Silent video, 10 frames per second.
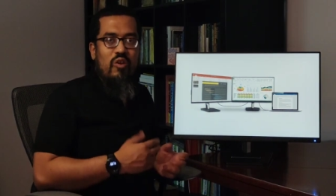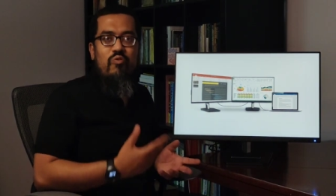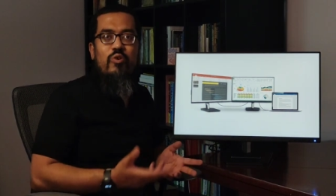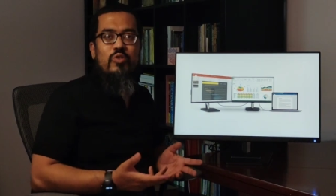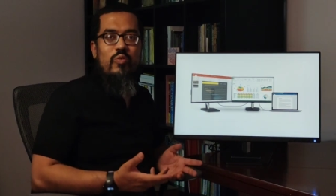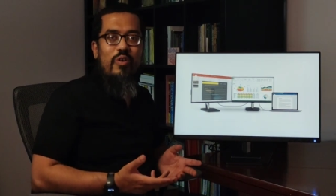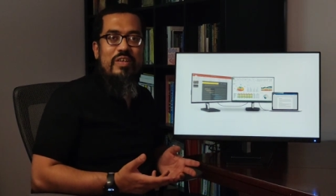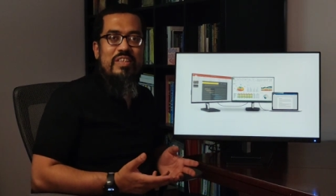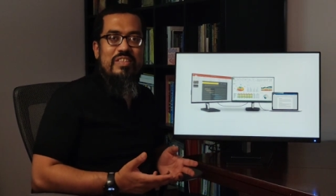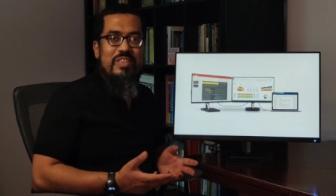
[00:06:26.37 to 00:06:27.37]
And of course, you've
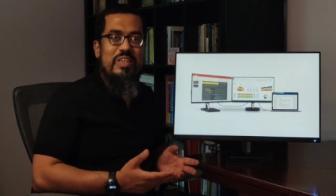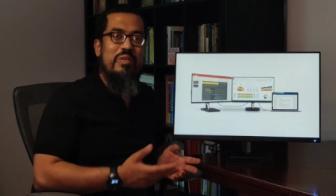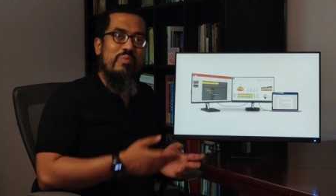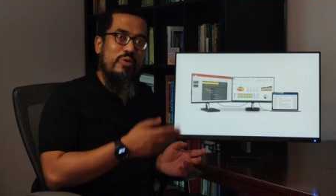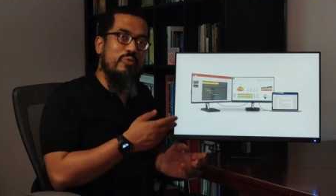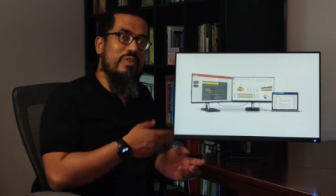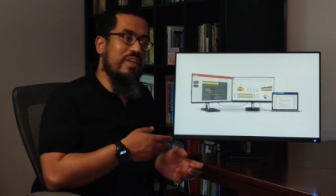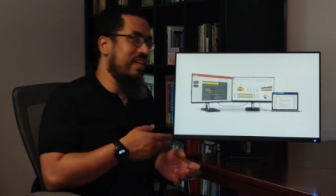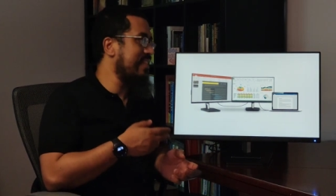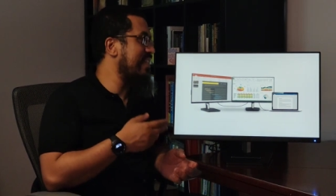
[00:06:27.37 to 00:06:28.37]
already seen me
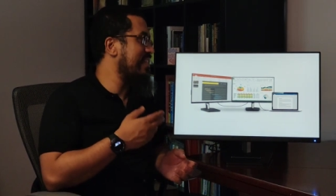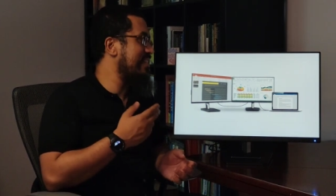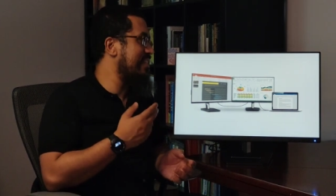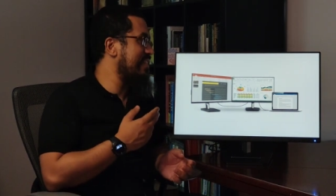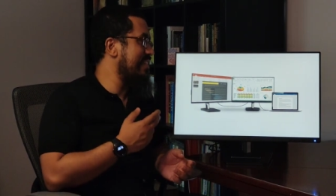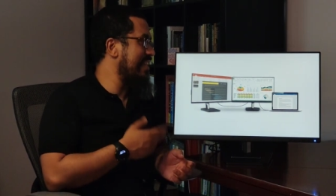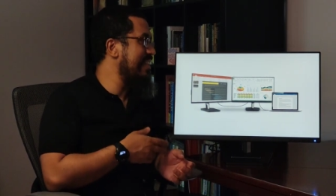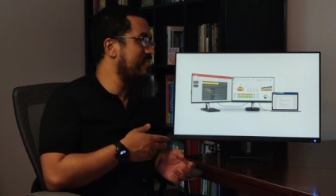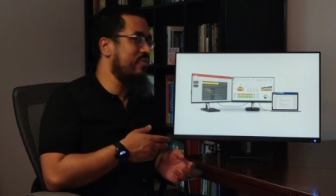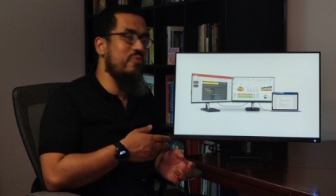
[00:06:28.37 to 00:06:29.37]
using it. The
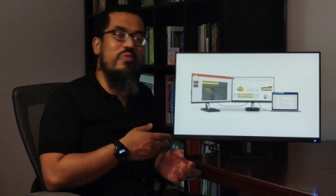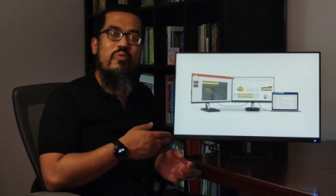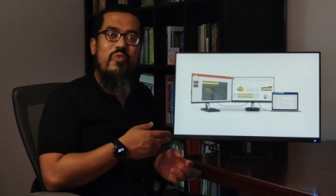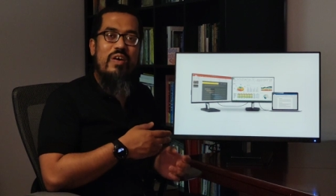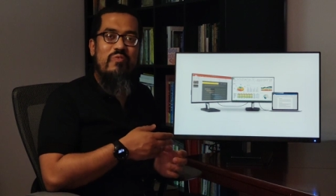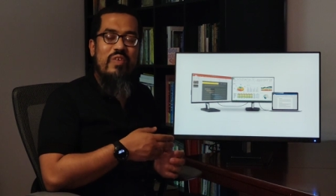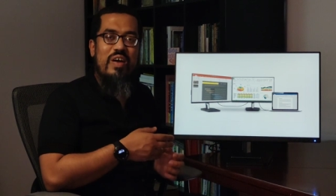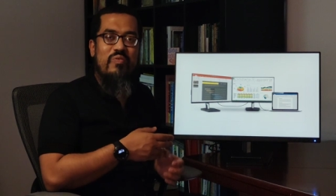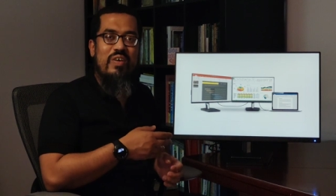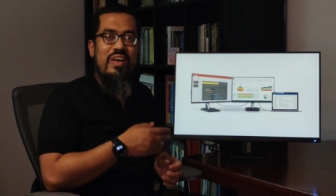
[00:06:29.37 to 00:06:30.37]

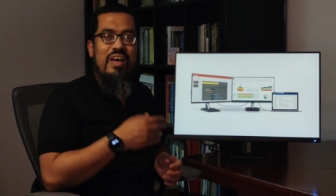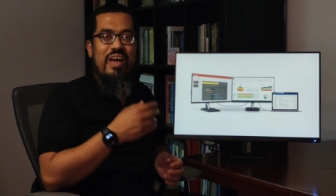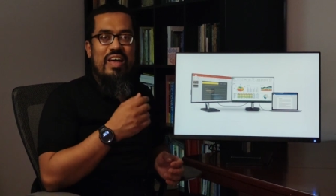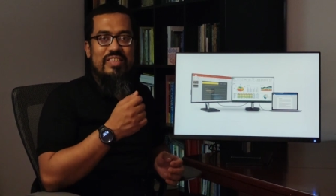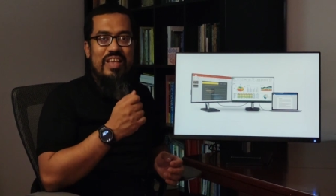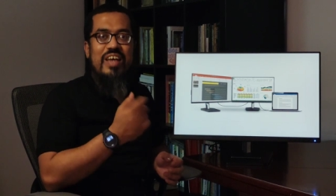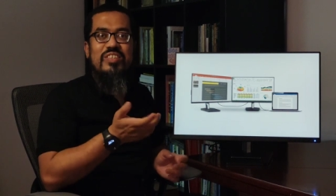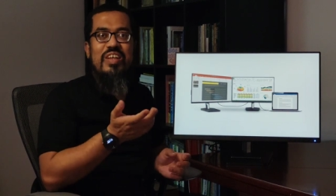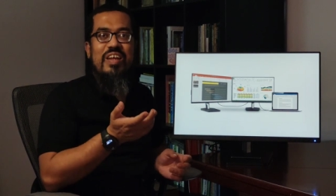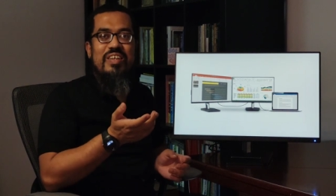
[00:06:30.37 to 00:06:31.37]
TD2455 has
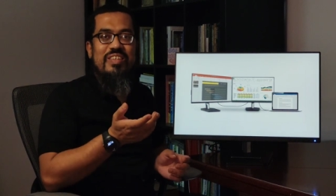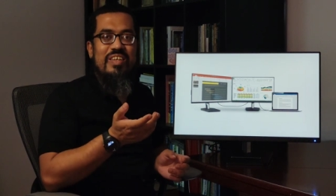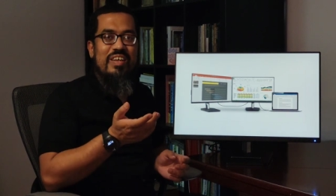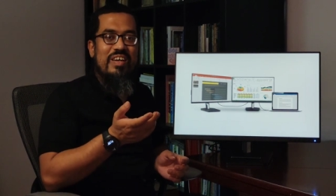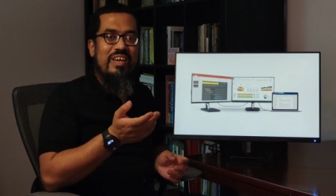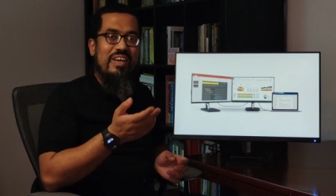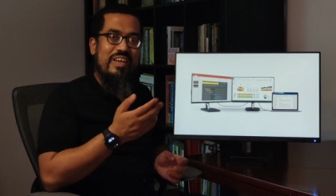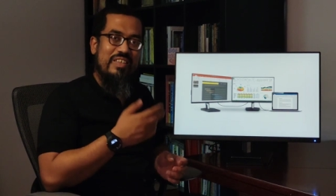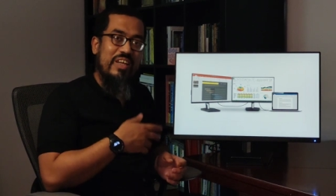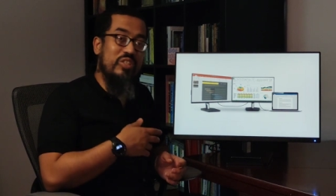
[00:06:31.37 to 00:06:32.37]
excellent
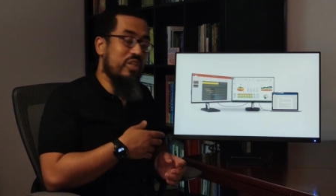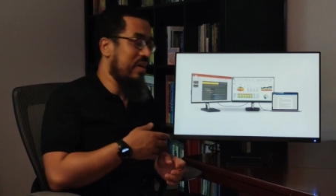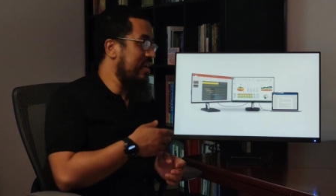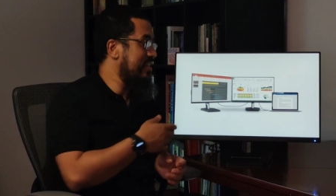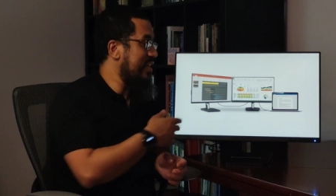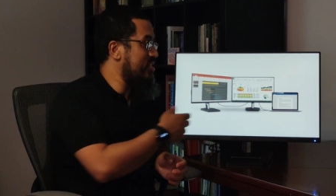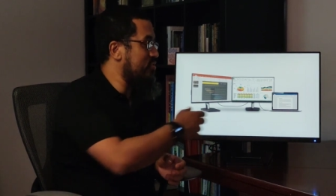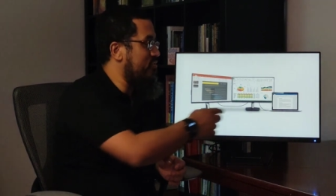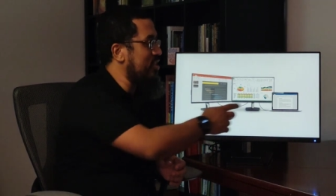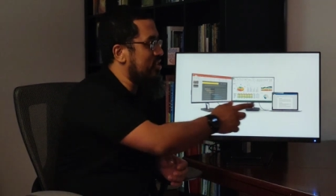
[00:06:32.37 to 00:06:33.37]

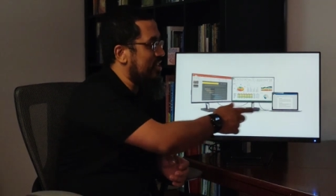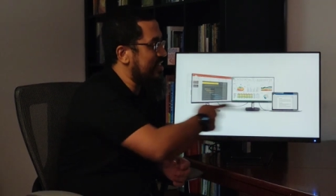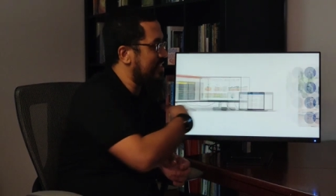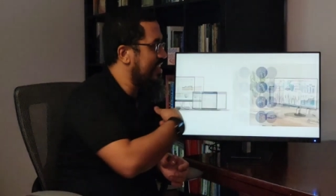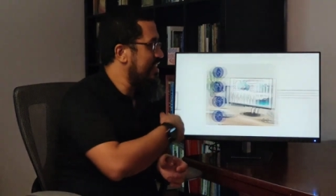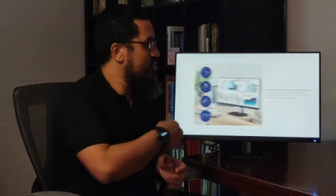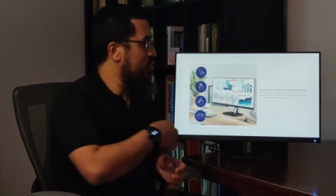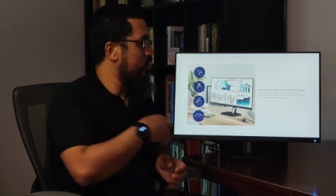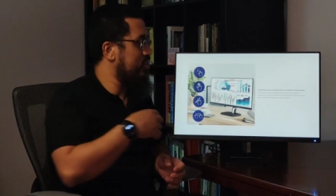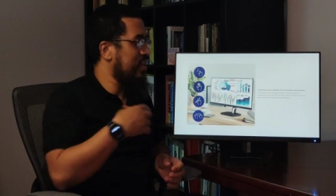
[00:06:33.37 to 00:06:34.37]
touch features.
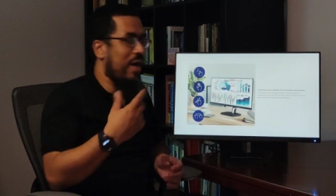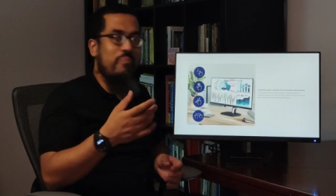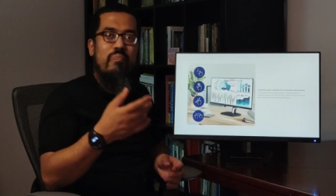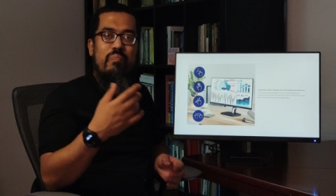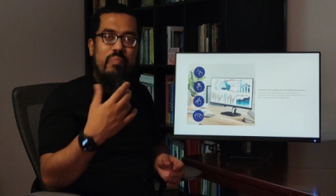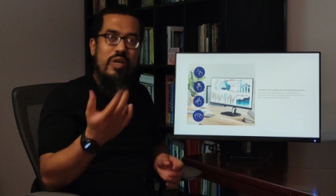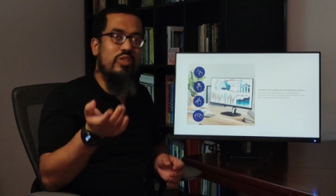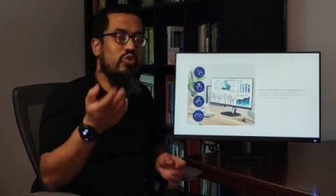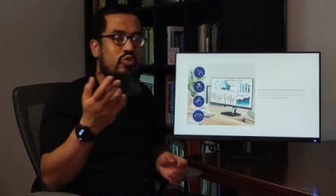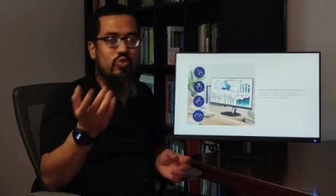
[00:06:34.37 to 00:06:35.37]
So tap,
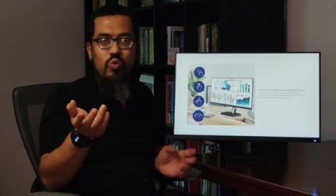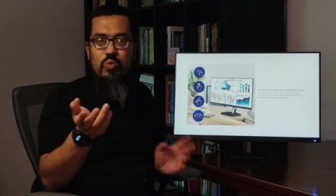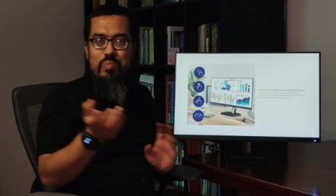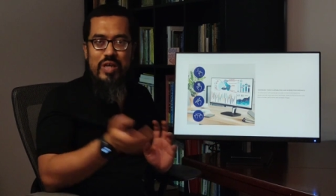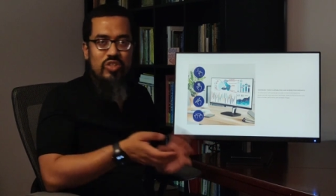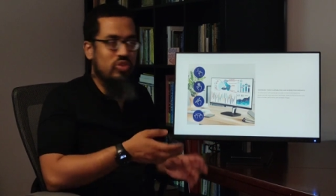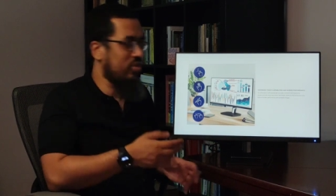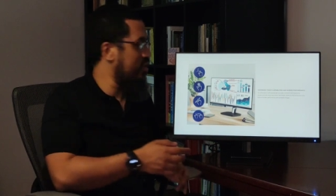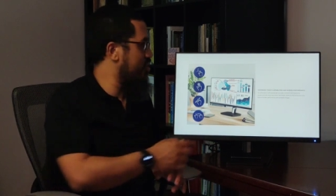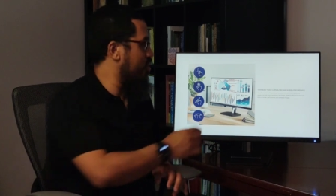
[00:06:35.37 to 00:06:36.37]
pinch, zoom,
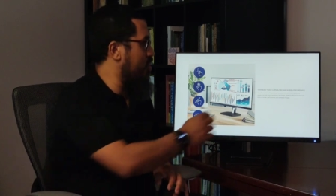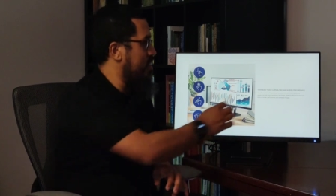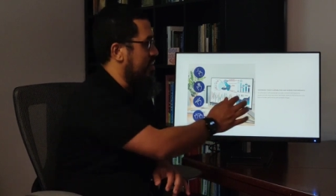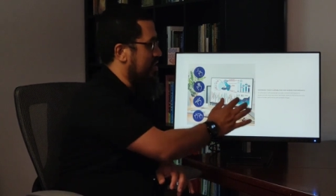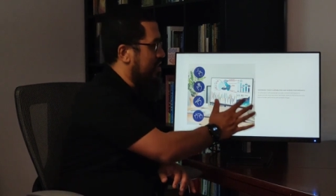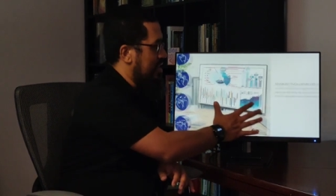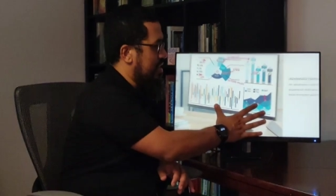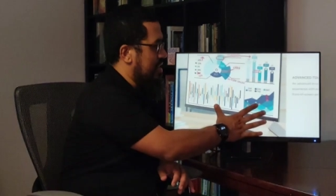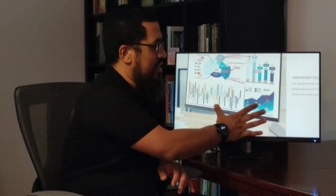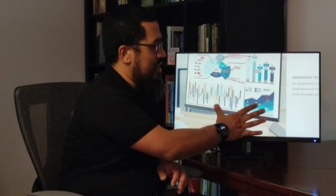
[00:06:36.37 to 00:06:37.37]
gesture control,
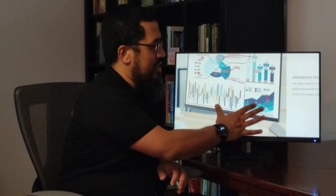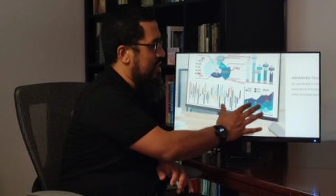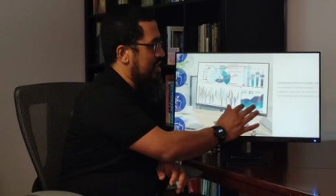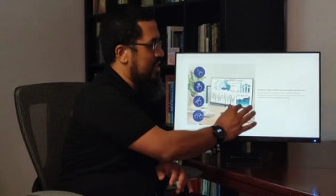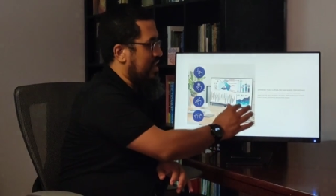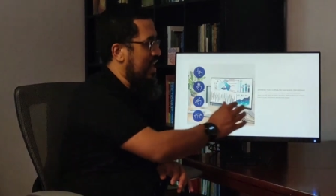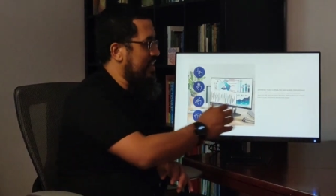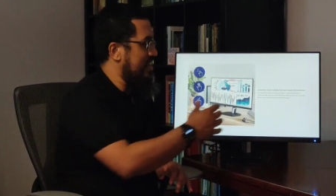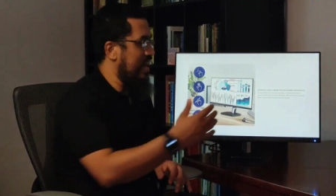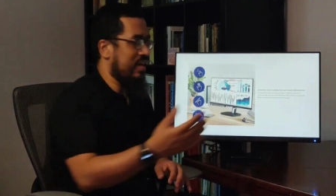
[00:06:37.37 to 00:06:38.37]

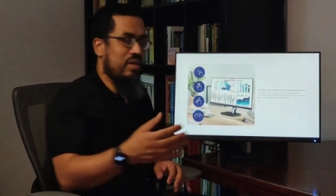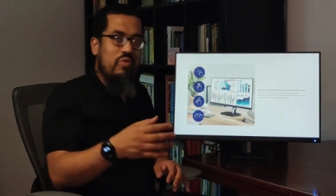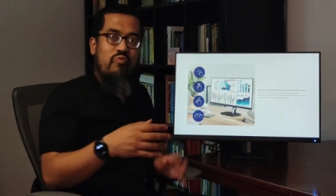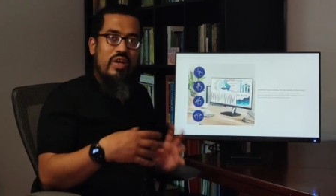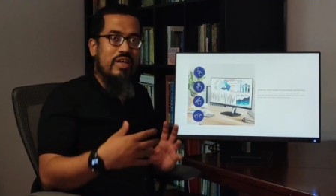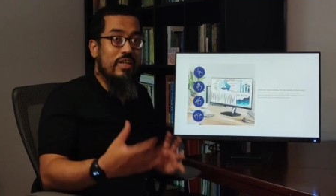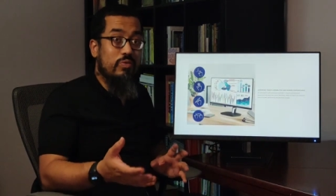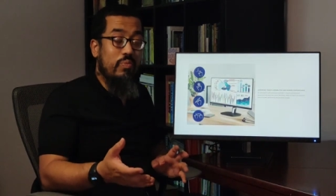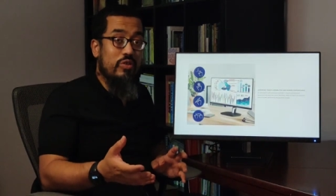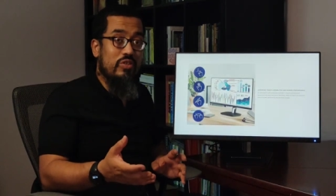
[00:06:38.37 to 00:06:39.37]
like that, very
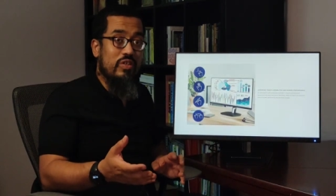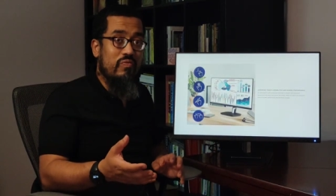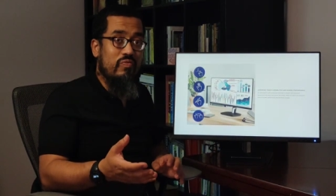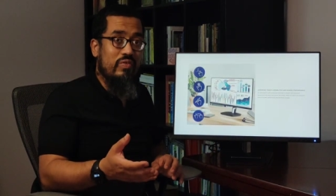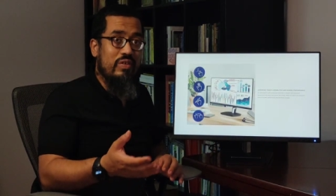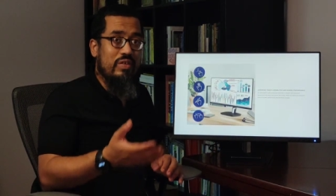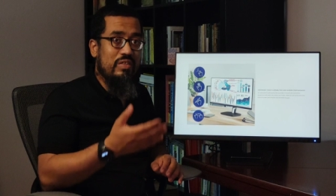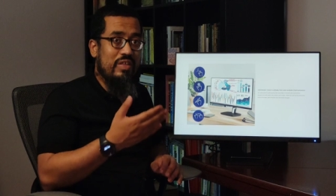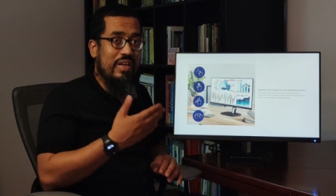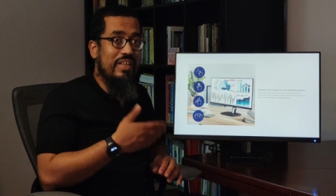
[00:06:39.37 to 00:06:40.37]
responsive.
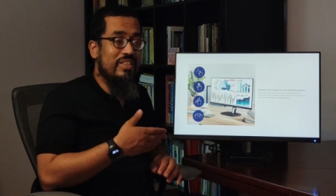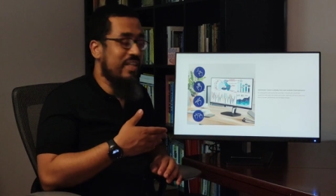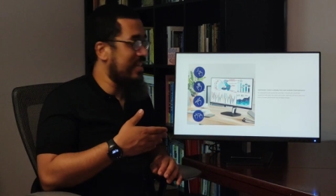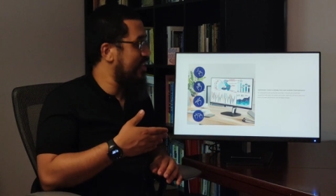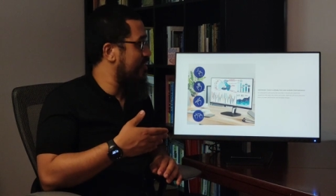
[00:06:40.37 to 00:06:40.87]
The in-cell